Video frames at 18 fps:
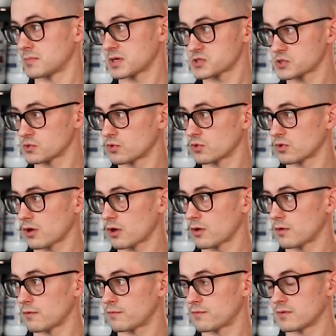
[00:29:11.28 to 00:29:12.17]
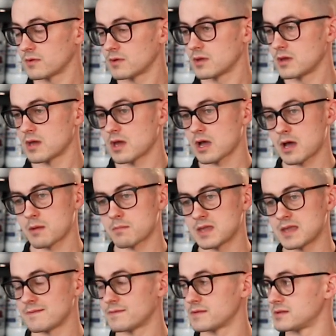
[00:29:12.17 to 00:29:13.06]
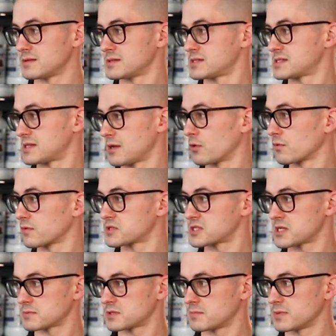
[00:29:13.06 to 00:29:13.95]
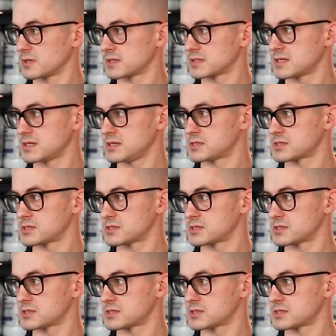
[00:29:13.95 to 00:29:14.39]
muscle growth, even cell receptibility.